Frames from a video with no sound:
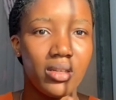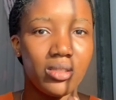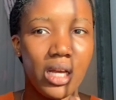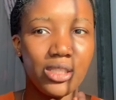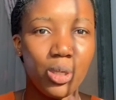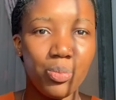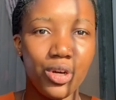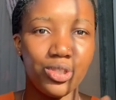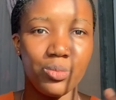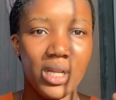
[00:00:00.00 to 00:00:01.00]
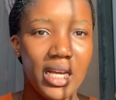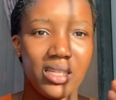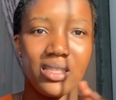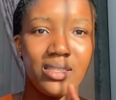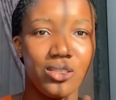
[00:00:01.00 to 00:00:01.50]
so at some point, you'll be
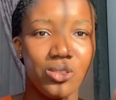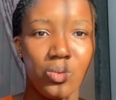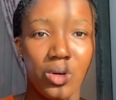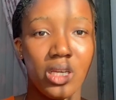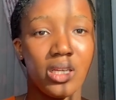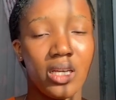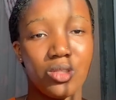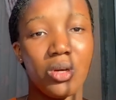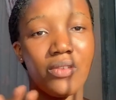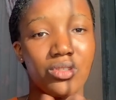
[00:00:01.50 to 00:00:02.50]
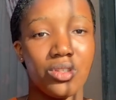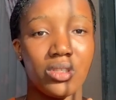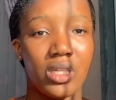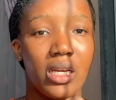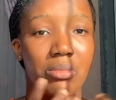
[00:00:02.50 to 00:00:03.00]
like, this thing is not working. Yes, you have to
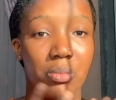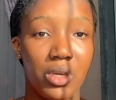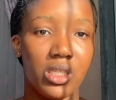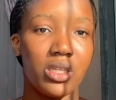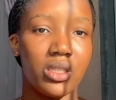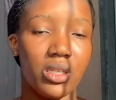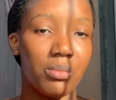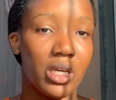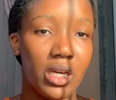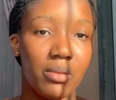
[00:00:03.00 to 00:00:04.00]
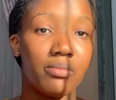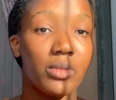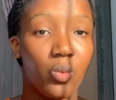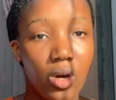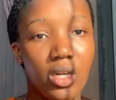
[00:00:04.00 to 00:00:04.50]
just like be patient and be calm.
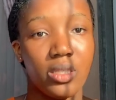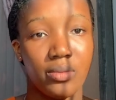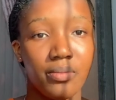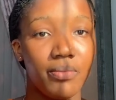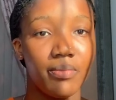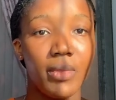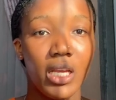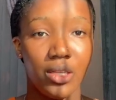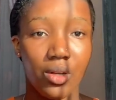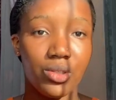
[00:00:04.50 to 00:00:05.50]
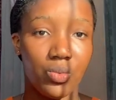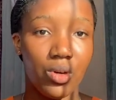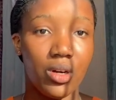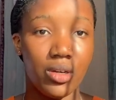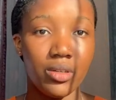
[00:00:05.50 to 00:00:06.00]
It works. It does
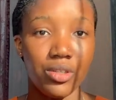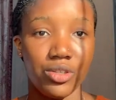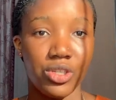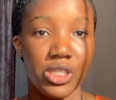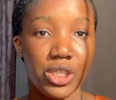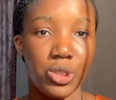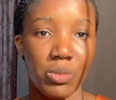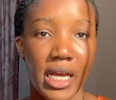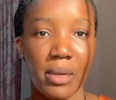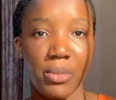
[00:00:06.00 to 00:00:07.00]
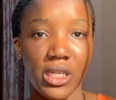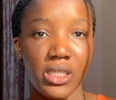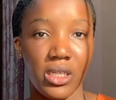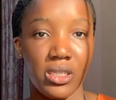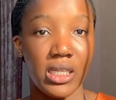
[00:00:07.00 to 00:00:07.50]
work. Just need to be like
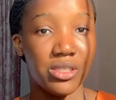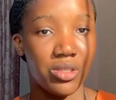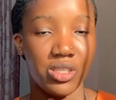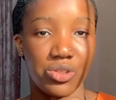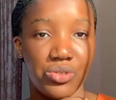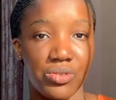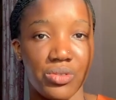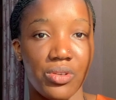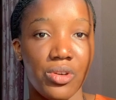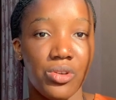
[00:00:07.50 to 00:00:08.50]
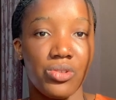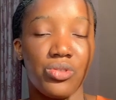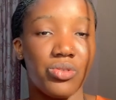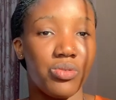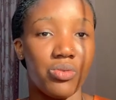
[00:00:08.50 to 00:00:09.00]
patient. That's just the truth.
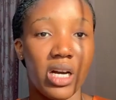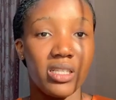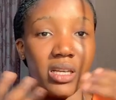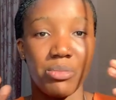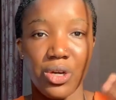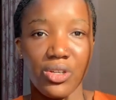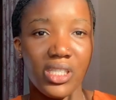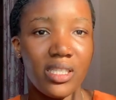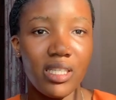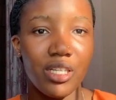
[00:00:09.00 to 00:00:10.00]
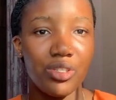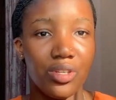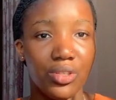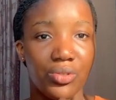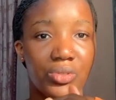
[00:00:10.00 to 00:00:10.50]
So, and then be consistent. You
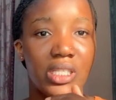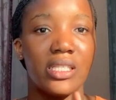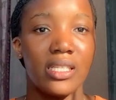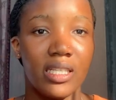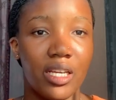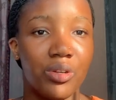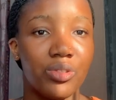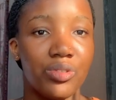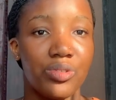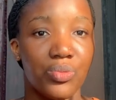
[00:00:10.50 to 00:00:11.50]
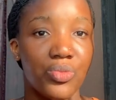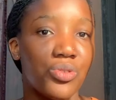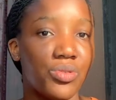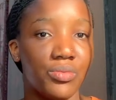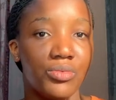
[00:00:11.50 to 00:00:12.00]
don't do this night and you're not doing
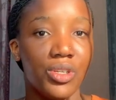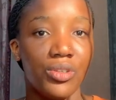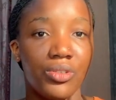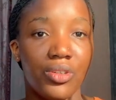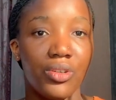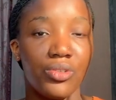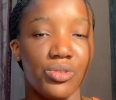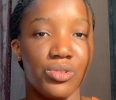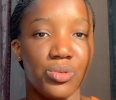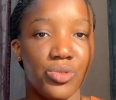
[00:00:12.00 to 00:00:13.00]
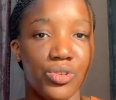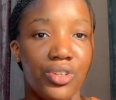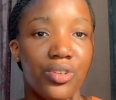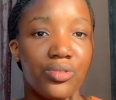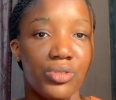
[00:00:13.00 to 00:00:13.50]
tomorrow. You're not doing tomorrow,
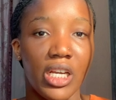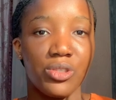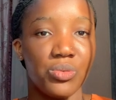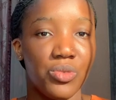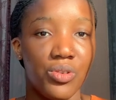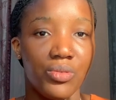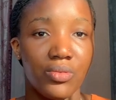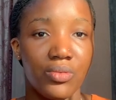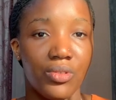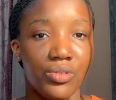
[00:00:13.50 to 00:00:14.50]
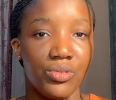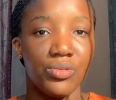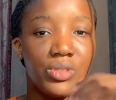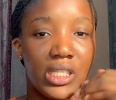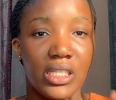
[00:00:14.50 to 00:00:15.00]
you don't do next tomorrow, or you
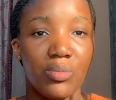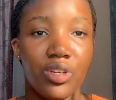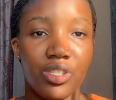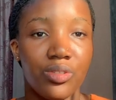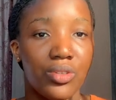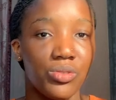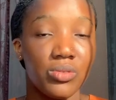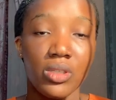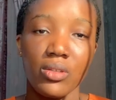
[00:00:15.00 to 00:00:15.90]
do this morning, you don't do.